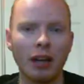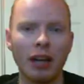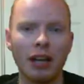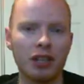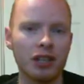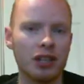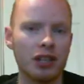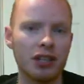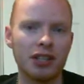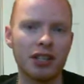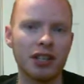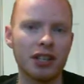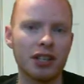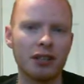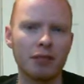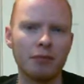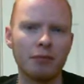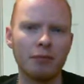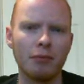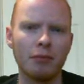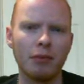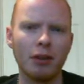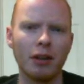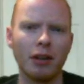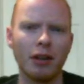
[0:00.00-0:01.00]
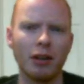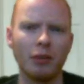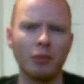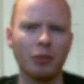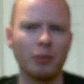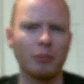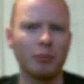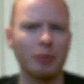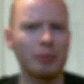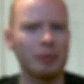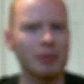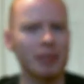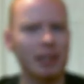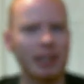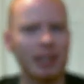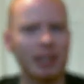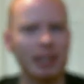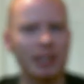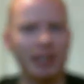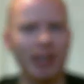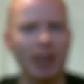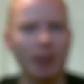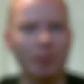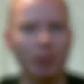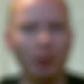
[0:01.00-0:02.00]
engine system wouldn't be particularly
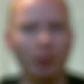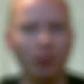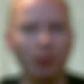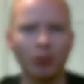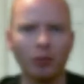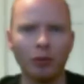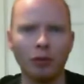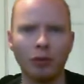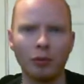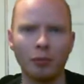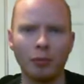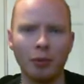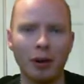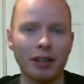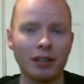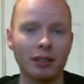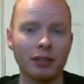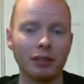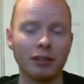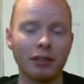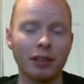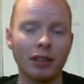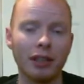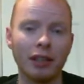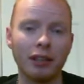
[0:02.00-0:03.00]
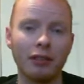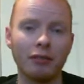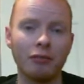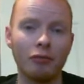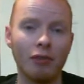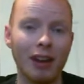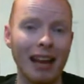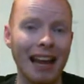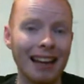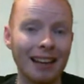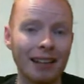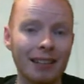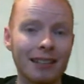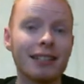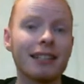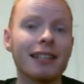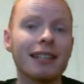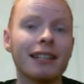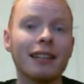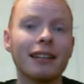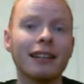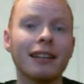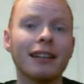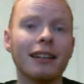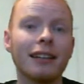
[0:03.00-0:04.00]
stable or practical in reality,
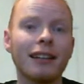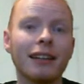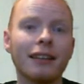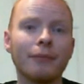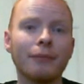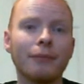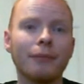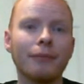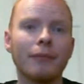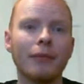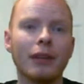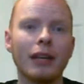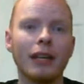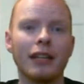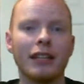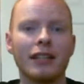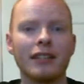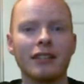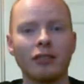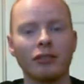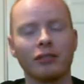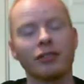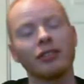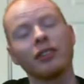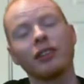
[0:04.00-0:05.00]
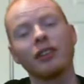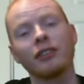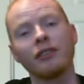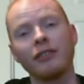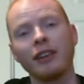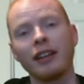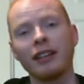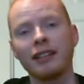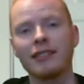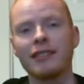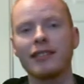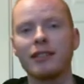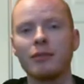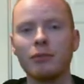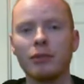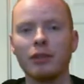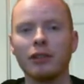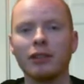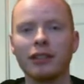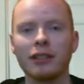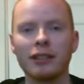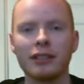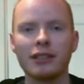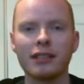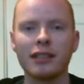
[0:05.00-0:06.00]
in this alternate fantasy
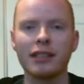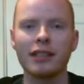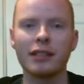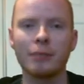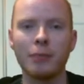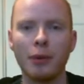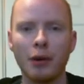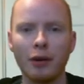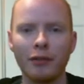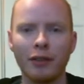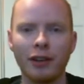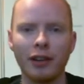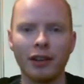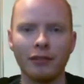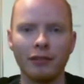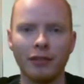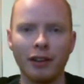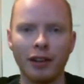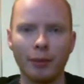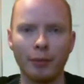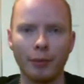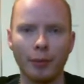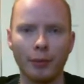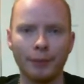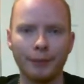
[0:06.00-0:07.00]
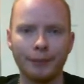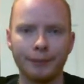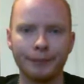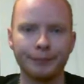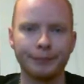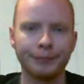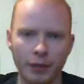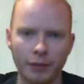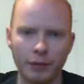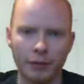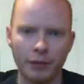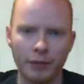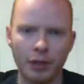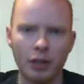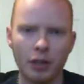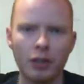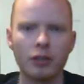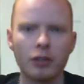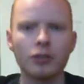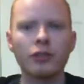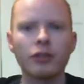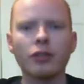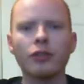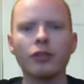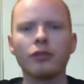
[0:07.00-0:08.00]
world it's perfectly viable.
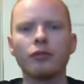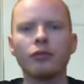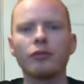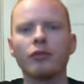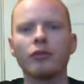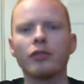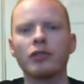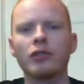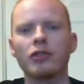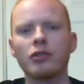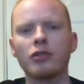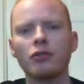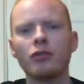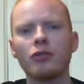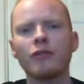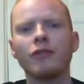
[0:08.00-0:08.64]
So the story